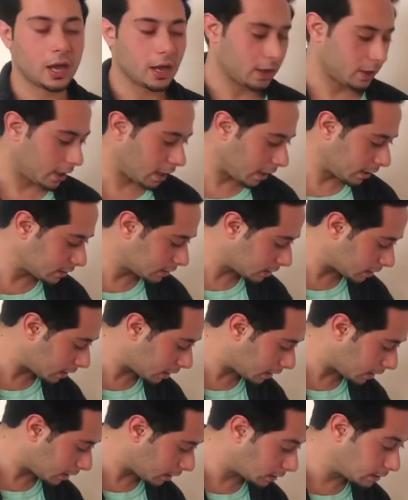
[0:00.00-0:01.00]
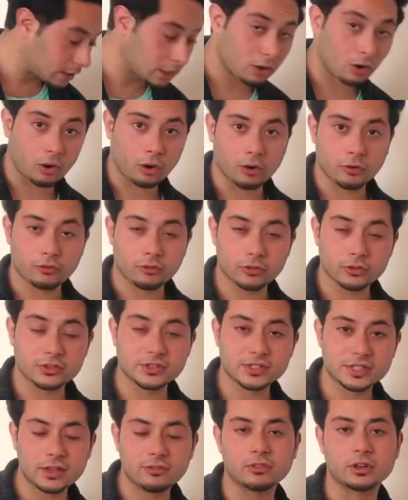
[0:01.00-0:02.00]
And there are
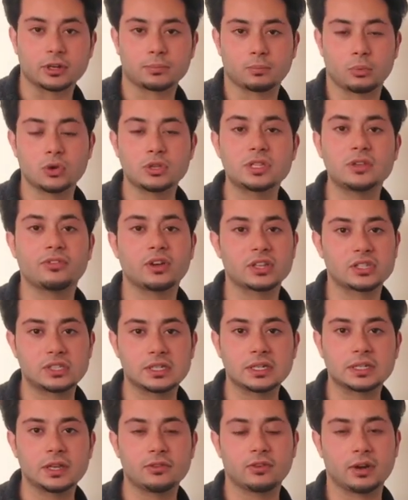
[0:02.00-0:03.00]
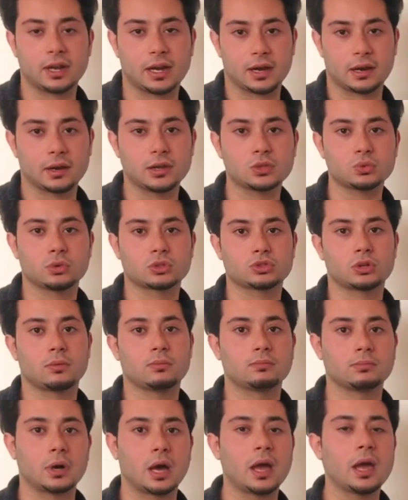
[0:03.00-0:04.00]
7 possessive adjectives in English, which are
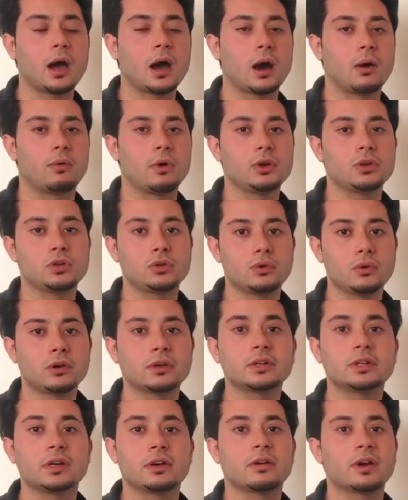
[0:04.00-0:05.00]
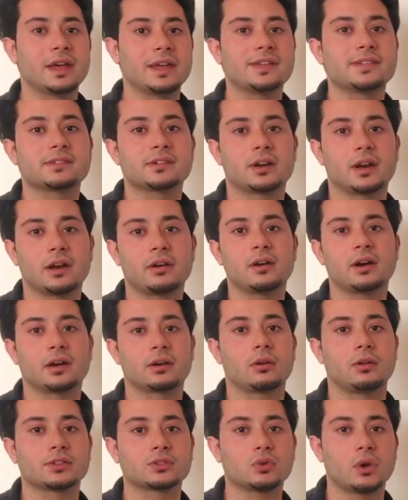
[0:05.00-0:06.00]
my, our, your, their, is, er, and
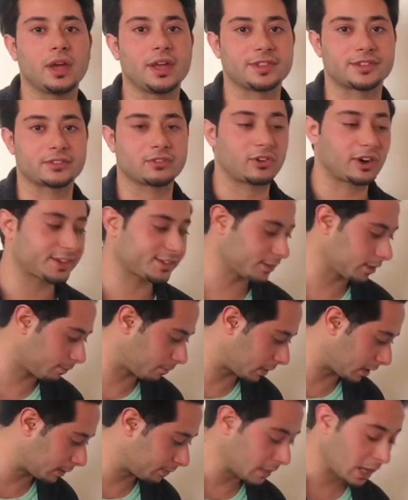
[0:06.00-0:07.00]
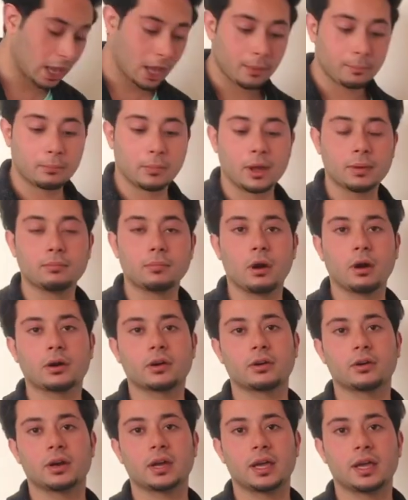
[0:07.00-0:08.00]
also its. For example, my
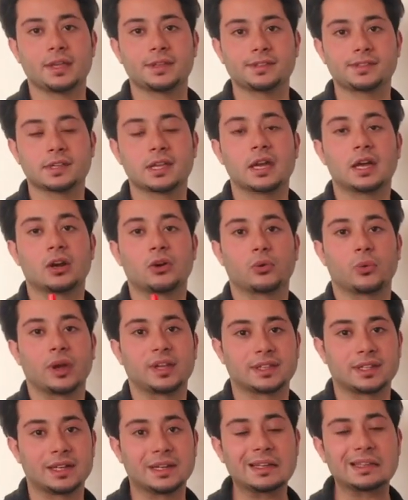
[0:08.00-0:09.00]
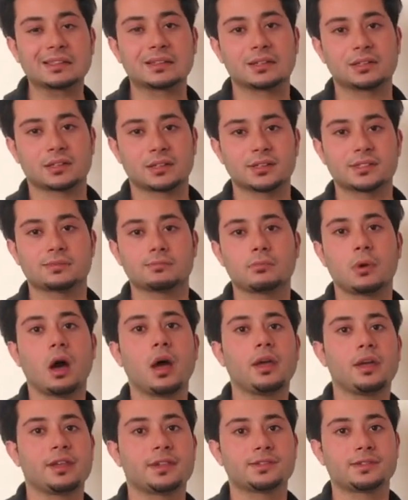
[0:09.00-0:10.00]
marker is red. In this sentence, my
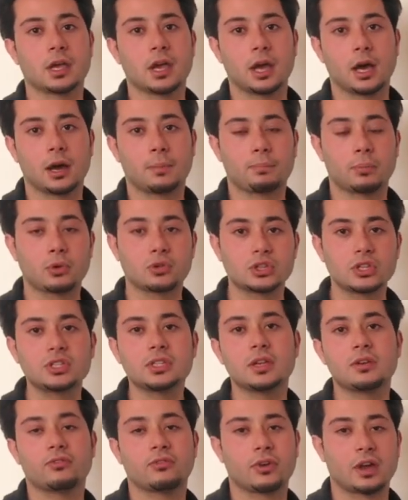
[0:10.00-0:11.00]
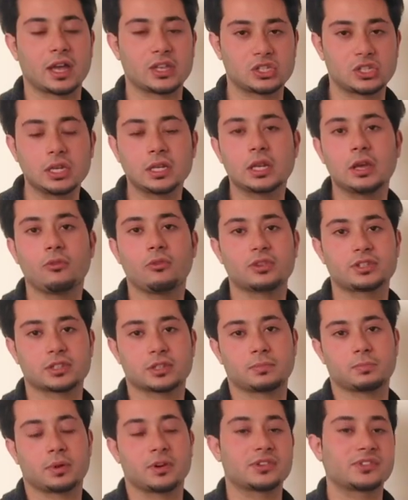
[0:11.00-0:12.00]
is a possessive adjective which
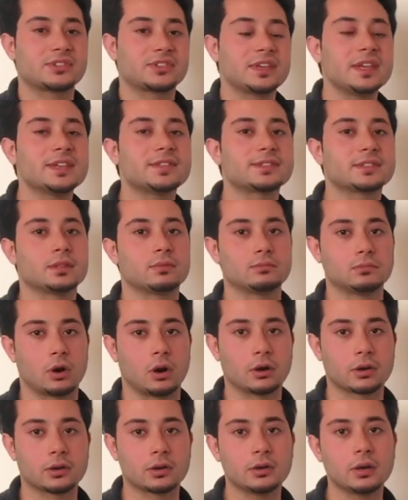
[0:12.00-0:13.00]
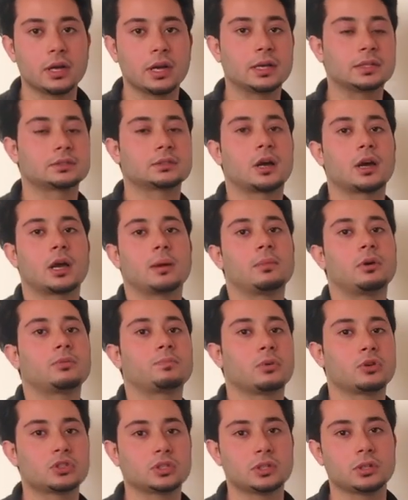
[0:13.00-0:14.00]
precedes the marker and talk about
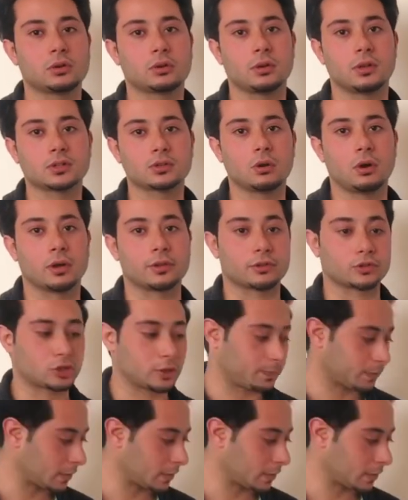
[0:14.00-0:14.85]
possession and also ownership.